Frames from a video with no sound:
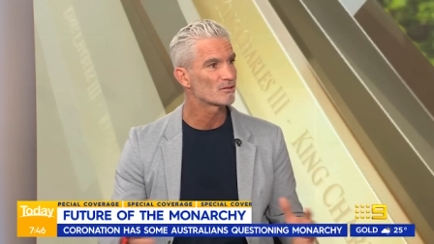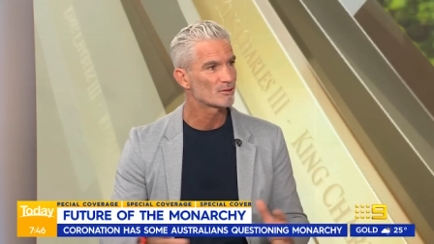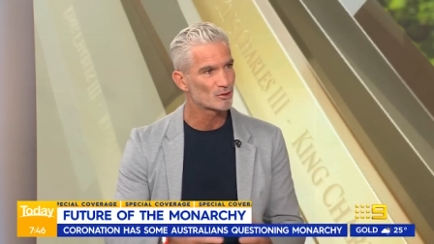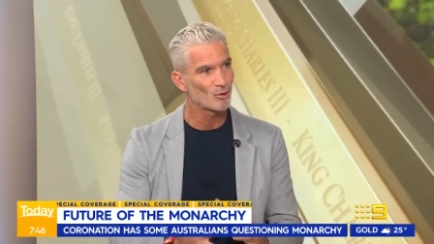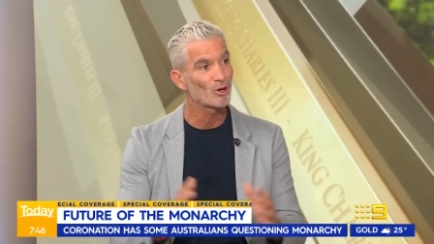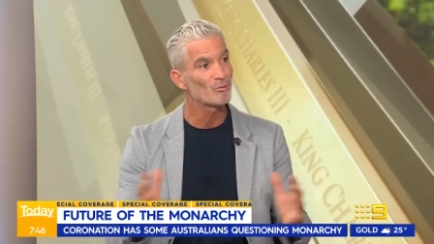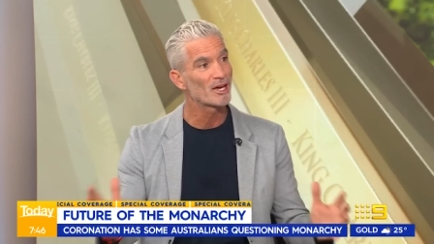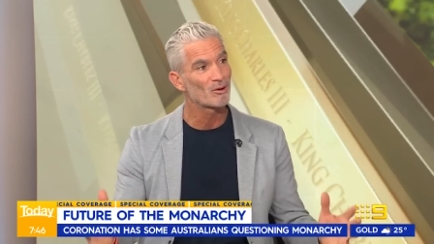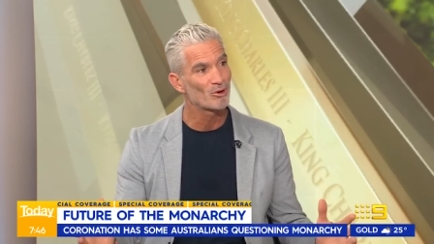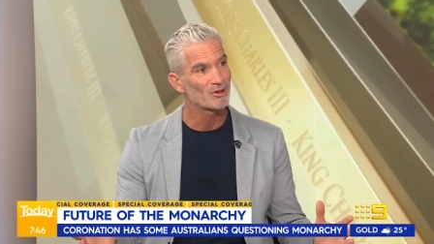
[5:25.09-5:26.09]
Let's talk
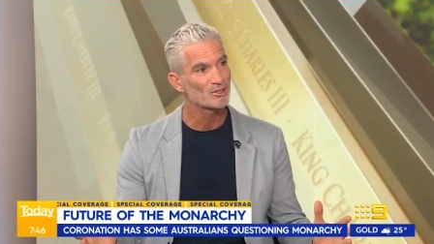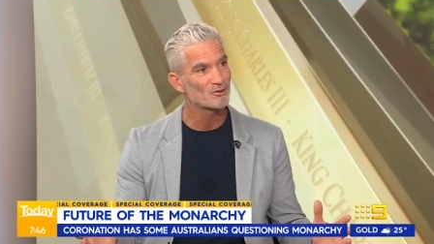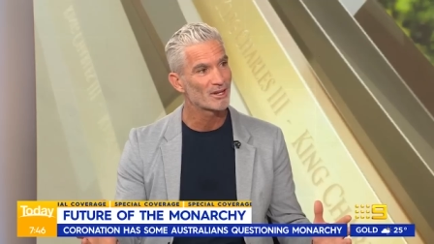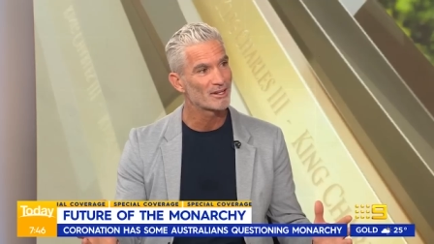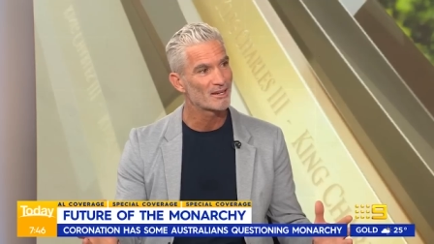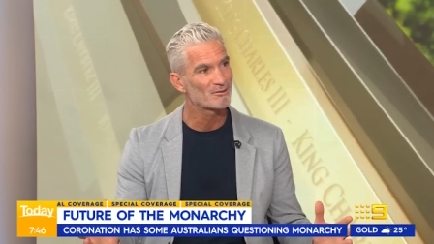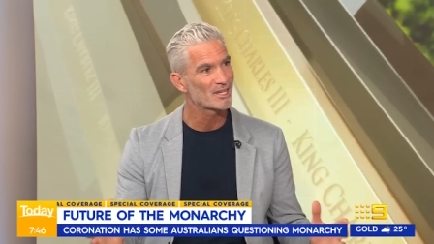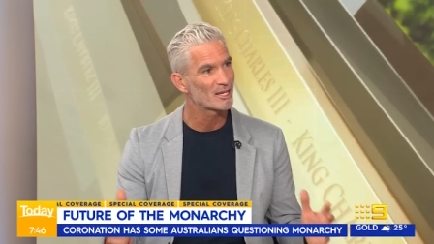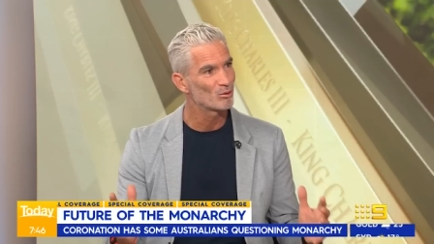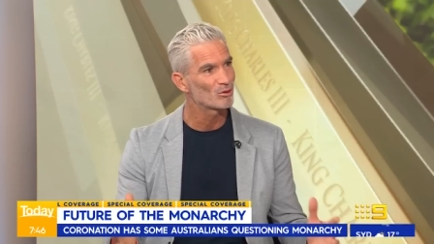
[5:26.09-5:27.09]
about what an Australian head of
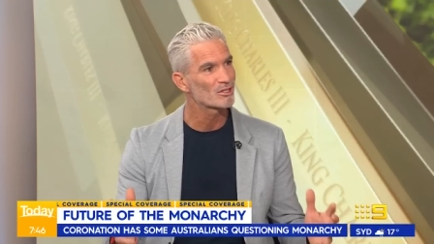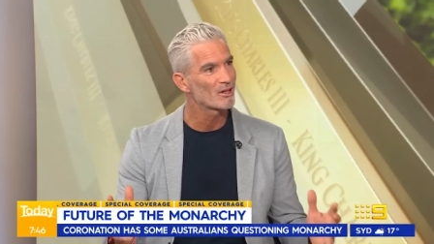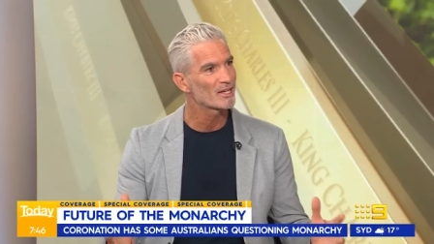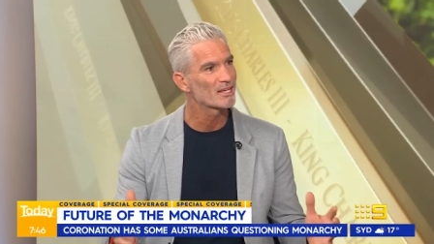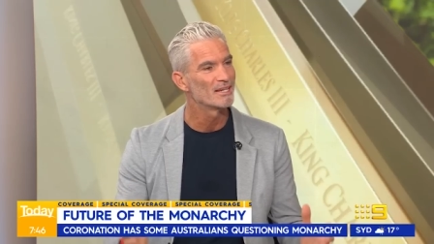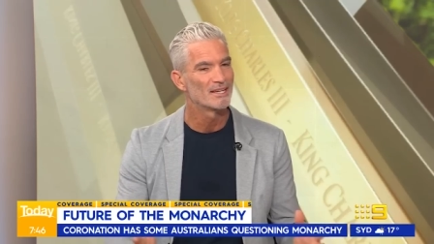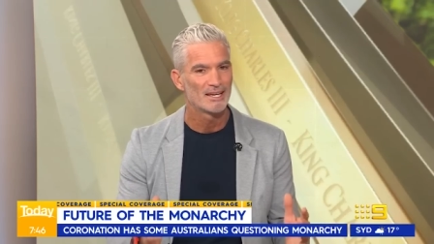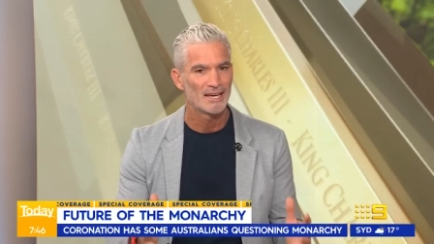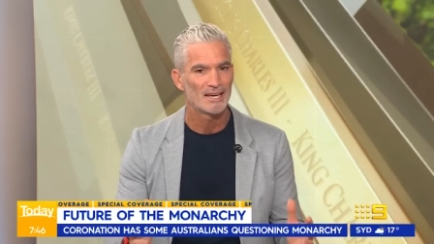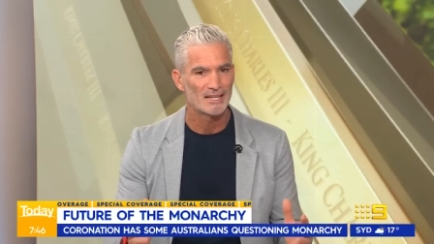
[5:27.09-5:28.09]
state looks like
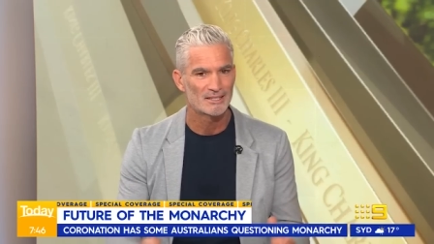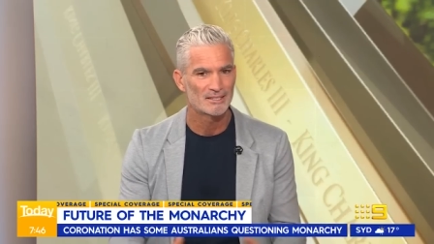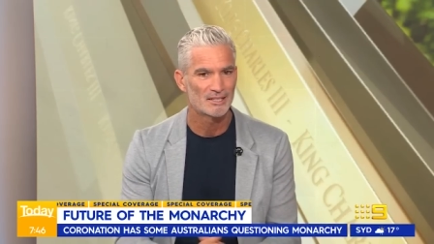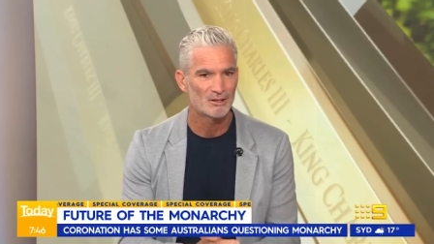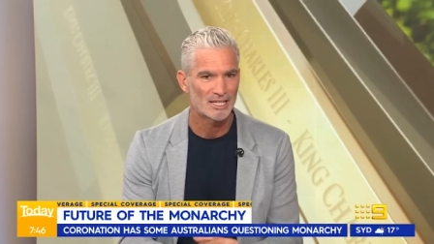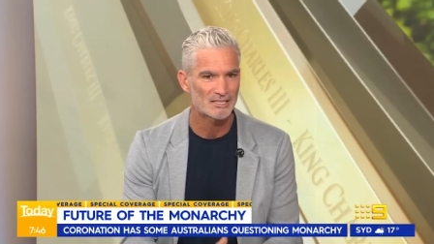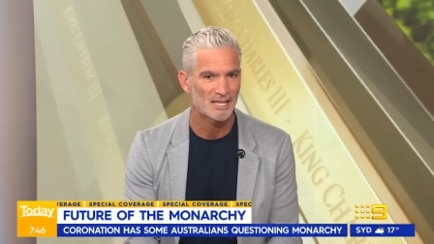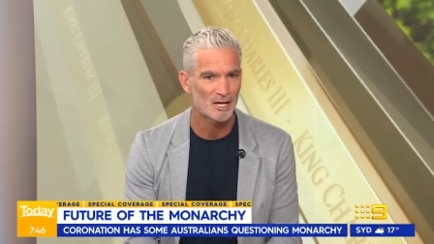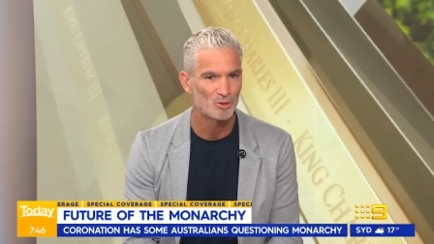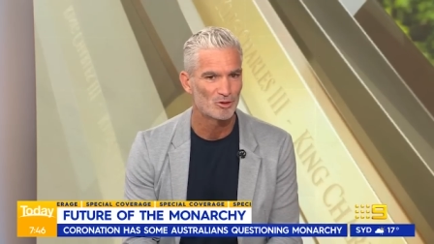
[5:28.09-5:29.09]
and you know, let's
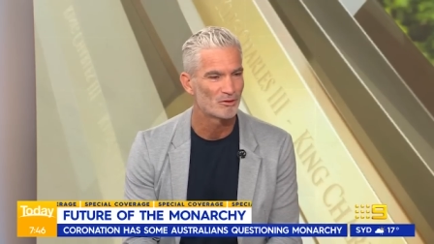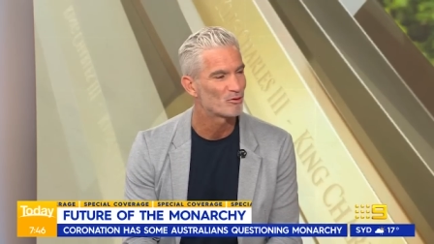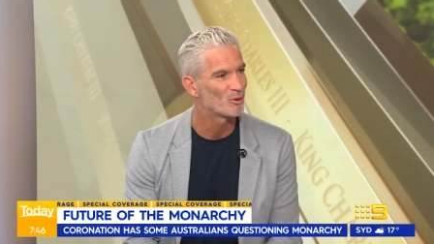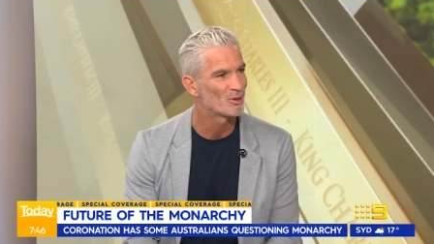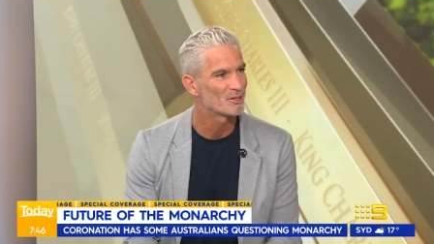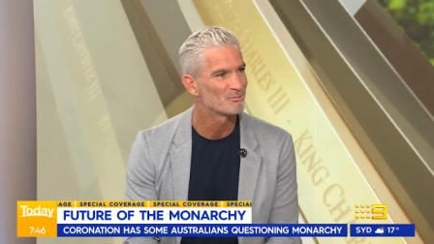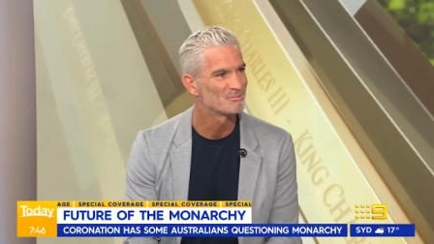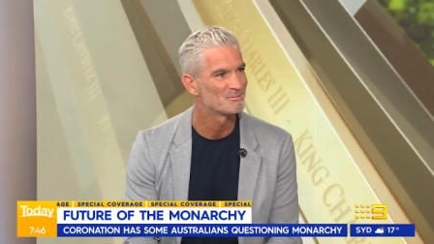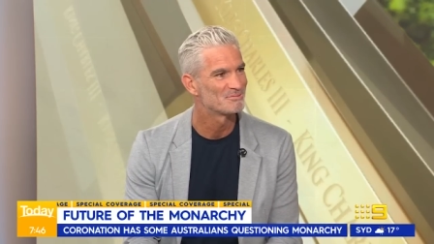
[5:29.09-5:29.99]
start moving forward. Hey Foz,